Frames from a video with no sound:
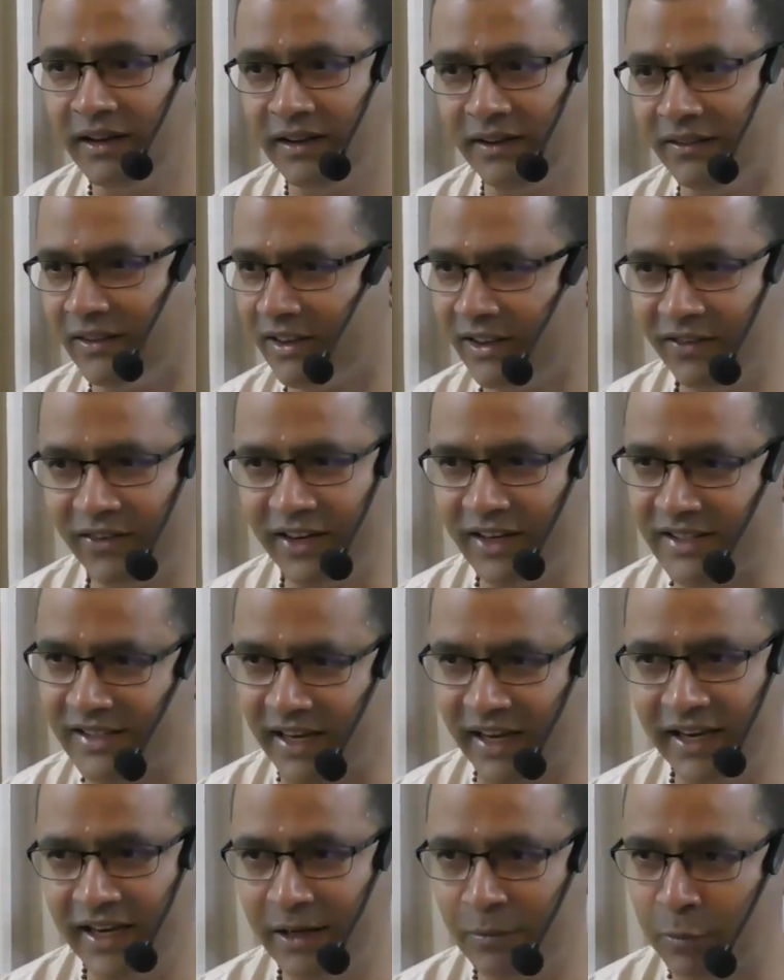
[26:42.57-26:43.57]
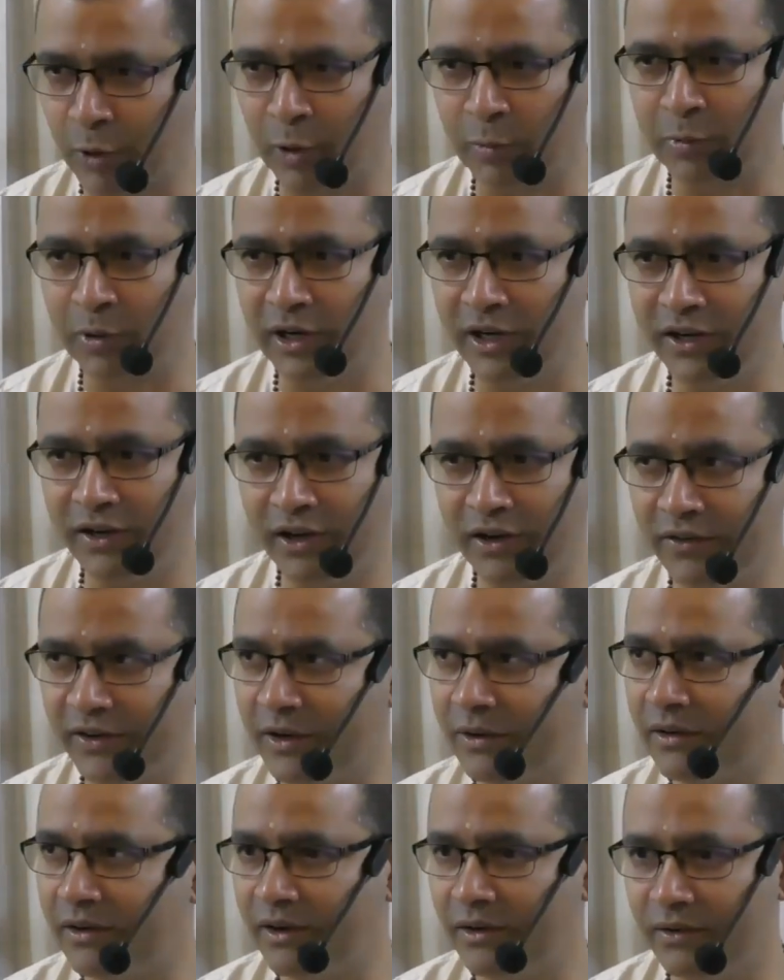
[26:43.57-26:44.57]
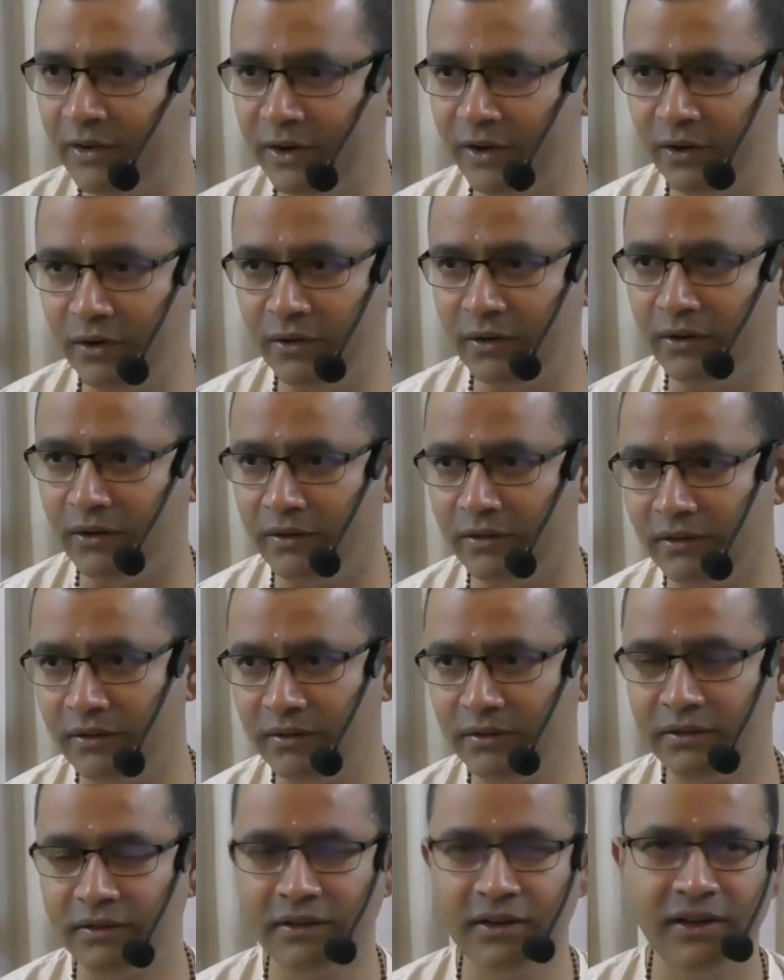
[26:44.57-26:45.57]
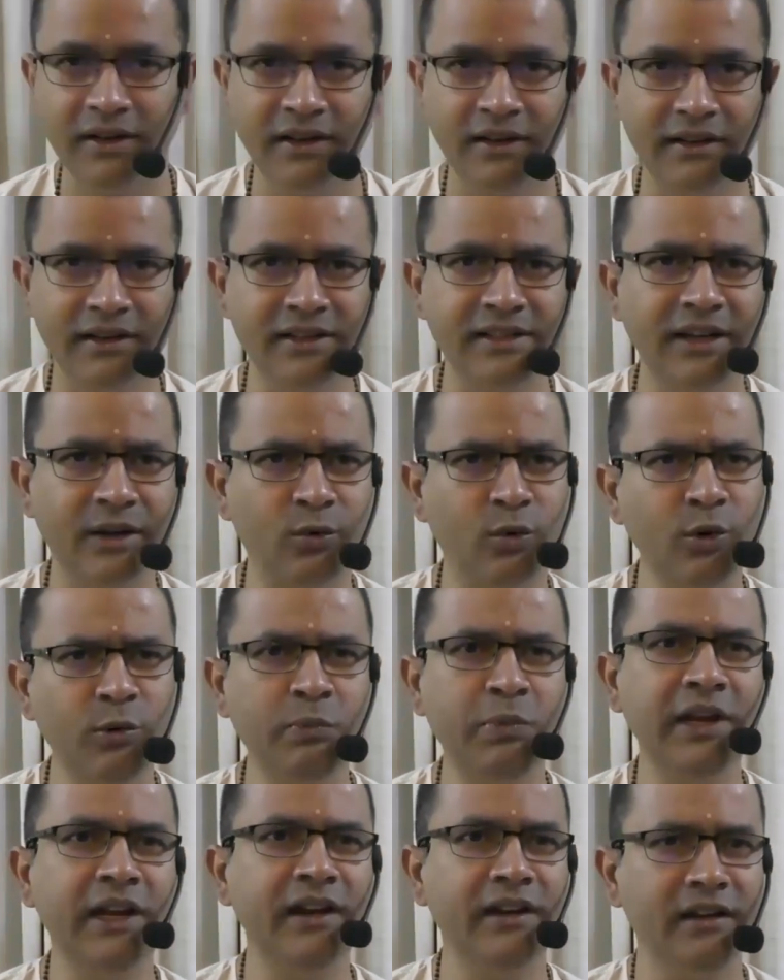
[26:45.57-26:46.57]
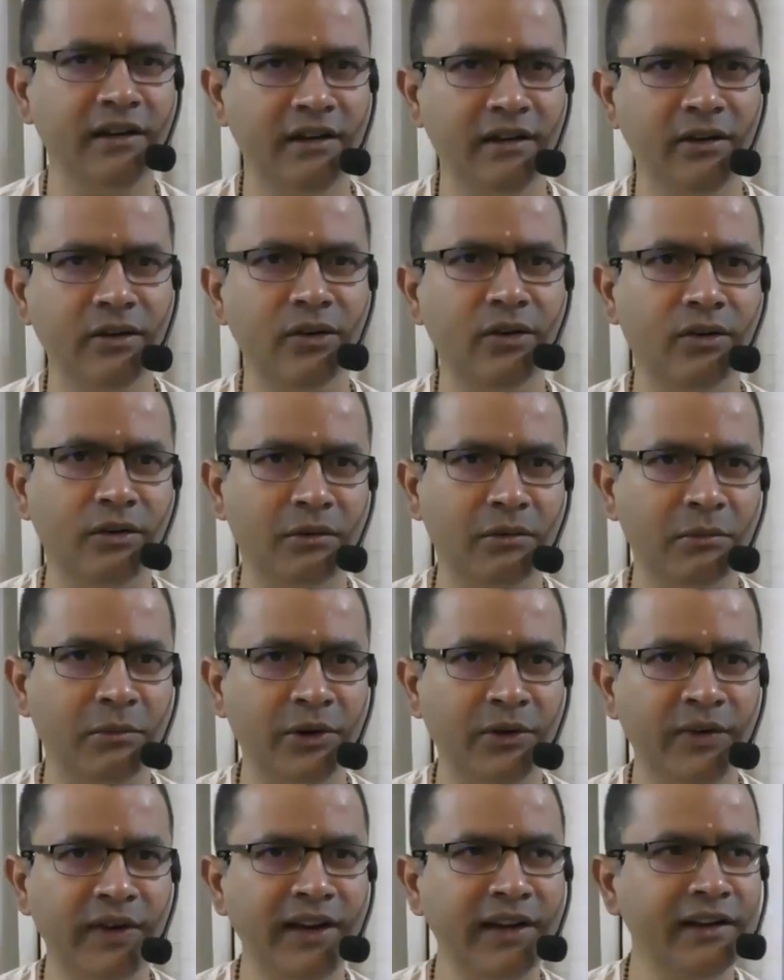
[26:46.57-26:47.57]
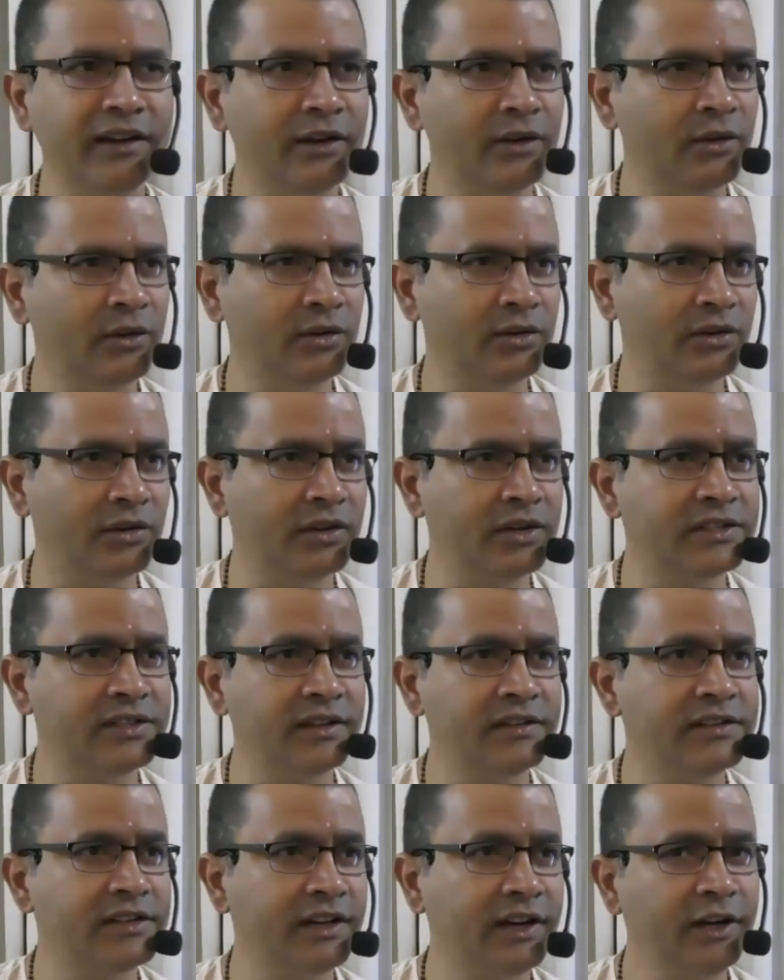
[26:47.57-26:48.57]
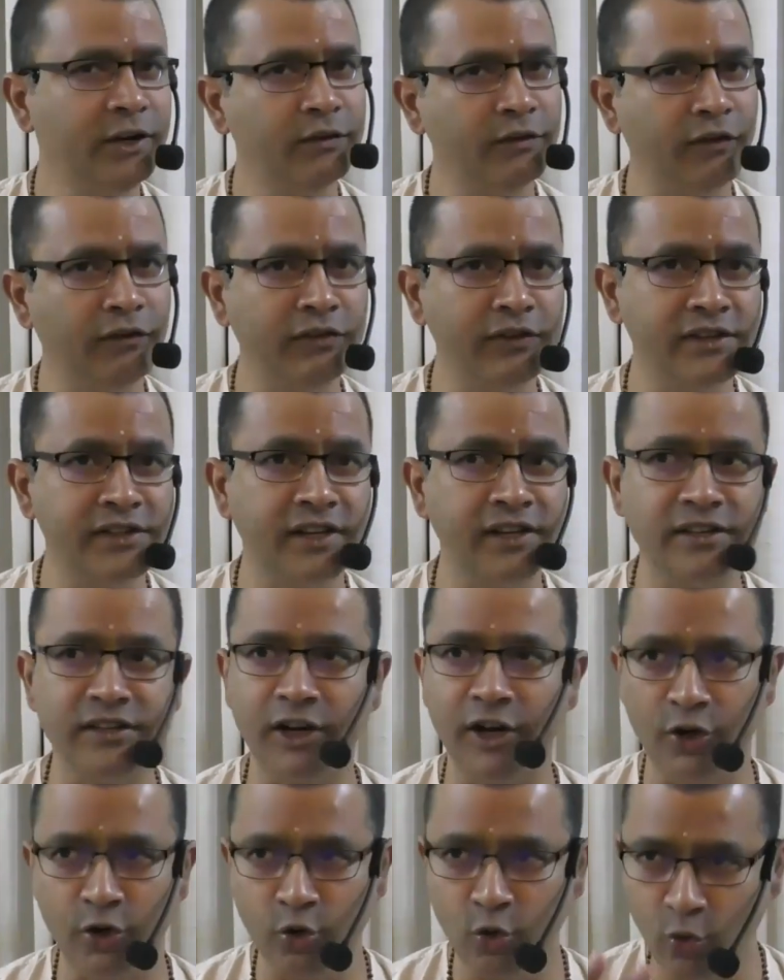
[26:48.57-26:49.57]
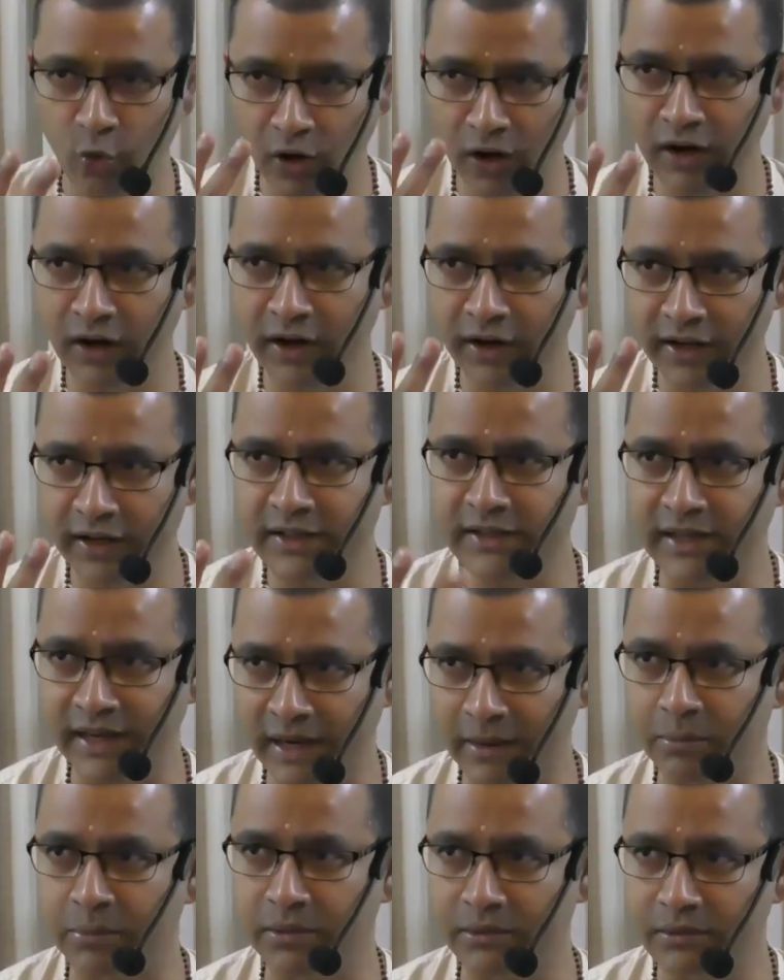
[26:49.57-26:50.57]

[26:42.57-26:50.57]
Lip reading: Whether we say it properly or we give, they say could be, between, 3rd century to 5th century, 200 years gap.